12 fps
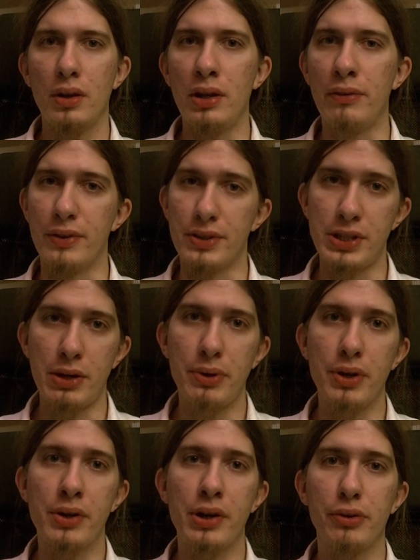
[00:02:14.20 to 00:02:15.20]
If the
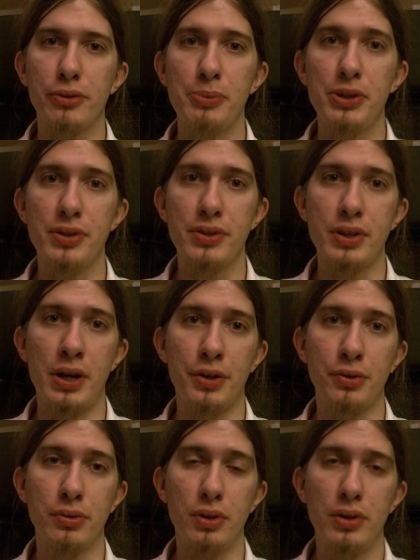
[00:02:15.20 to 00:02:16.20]
sauerkraut pieces
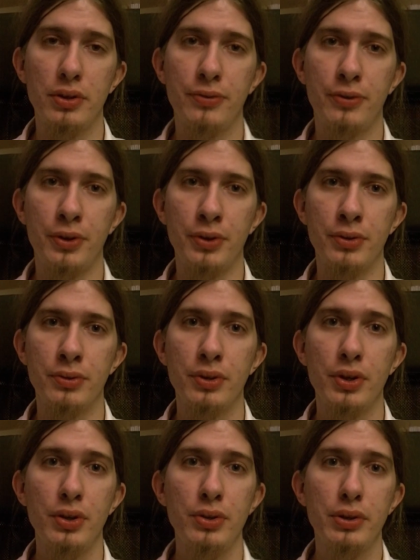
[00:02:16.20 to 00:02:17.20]
are too long for you,
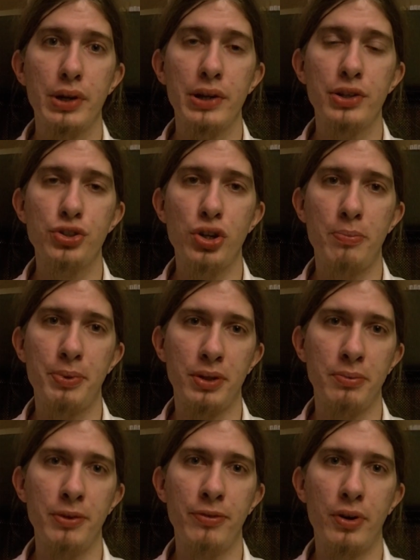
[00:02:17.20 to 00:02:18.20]
you can chop
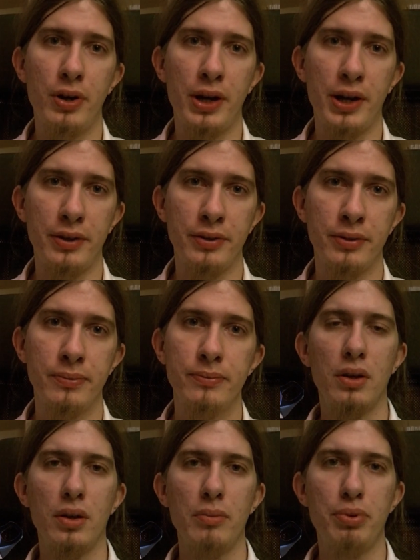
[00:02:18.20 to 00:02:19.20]
it beforehand.
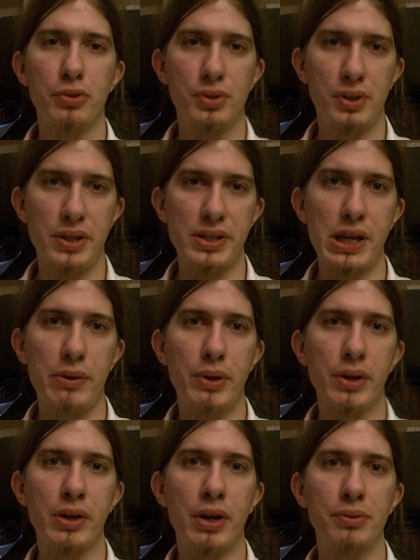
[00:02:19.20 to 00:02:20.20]
Put the
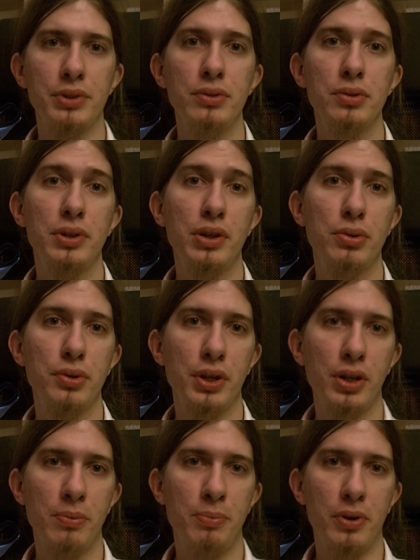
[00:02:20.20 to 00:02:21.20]
sauerkraut into the
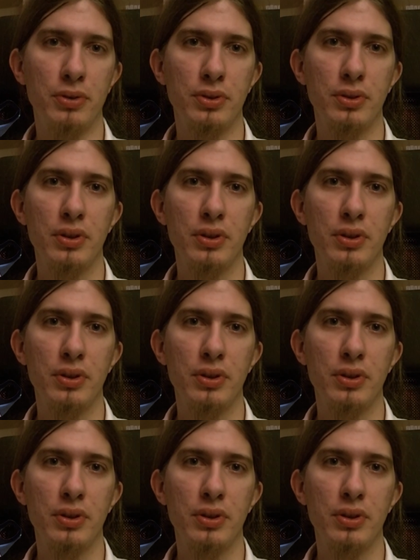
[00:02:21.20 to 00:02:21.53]
cooking pot.